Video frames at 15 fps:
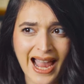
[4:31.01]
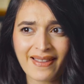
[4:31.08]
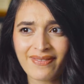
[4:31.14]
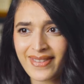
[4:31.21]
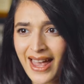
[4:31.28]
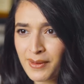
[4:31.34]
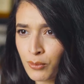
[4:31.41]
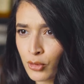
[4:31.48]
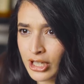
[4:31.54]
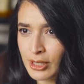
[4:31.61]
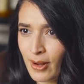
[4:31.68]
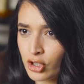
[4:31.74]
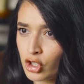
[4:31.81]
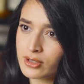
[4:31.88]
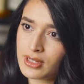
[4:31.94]
and that pretty
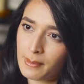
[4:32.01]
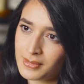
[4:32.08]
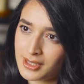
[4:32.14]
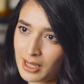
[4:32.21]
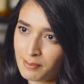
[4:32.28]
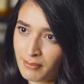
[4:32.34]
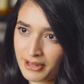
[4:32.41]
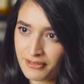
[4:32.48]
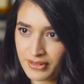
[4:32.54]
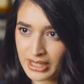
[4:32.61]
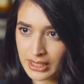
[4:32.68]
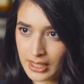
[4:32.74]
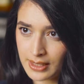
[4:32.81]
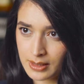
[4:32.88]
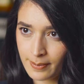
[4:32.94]
much sums up my
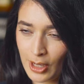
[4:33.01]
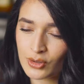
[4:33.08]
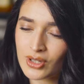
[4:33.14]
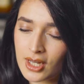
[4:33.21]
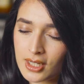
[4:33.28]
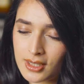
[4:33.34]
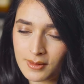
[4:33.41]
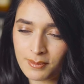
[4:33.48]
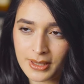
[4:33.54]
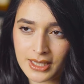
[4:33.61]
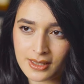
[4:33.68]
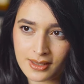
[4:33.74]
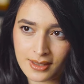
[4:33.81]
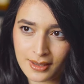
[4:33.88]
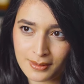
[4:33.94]
feelings about Indian
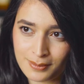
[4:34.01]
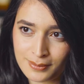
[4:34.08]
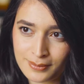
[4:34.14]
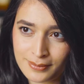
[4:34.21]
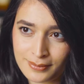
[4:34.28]
pizza.